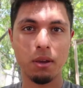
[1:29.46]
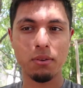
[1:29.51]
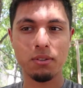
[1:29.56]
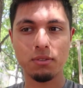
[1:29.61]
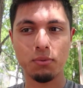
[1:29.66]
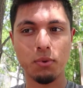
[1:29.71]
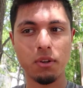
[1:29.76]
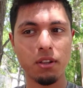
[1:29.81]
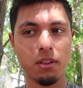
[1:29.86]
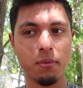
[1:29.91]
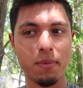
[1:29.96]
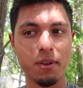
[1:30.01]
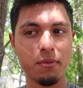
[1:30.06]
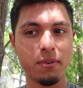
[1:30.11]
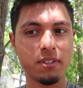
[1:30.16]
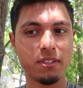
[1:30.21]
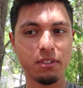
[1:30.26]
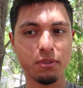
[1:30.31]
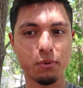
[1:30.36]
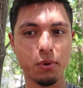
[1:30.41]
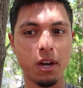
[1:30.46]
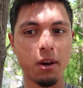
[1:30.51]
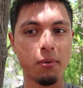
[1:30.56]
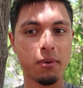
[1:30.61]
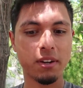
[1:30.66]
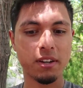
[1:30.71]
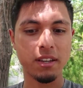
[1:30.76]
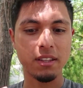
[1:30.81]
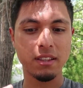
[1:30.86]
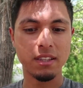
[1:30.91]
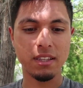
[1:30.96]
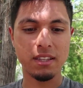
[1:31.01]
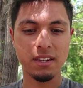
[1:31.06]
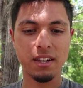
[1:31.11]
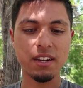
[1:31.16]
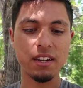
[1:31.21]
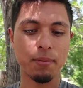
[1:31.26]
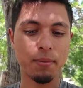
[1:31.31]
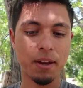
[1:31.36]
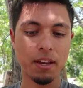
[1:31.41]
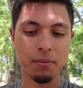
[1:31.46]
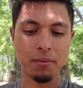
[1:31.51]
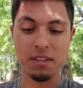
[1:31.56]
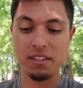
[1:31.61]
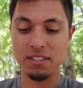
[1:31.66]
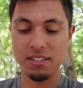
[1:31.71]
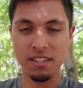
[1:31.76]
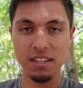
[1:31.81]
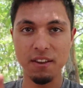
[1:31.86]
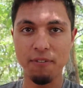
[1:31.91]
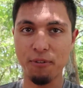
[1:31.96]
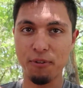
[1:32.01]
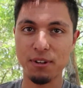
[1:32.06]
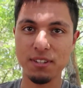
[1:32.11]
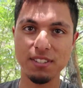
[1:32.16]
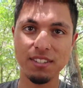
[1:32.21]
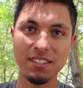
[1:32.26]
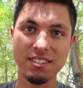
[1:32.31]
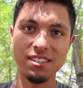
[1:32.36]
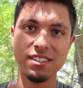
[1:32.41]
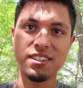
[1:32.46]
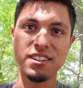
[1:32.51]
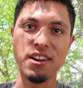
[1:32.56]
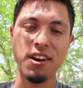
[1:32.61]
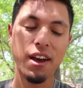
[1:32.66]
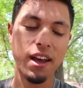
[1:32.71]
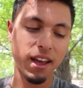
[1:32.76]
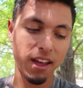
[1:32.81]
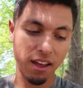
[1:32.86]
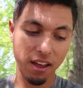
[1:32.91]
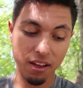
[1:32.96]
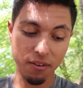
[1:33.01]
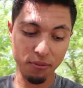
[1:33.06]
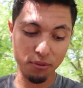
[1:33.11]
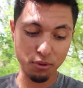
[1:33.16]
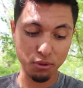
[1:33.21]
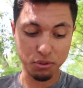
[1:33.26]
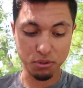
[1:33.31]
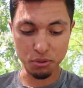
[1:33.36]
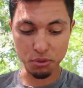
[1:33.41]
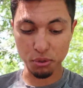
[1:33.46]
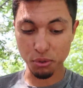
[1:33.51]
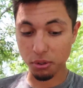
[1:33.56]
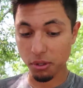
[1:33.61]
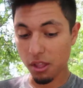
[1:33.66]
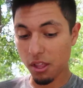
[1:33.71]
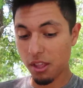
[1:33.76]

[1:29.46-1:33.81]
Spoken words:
was one of the main reasons why I wanted to get the E90 back, because the E46 did not have cruise control.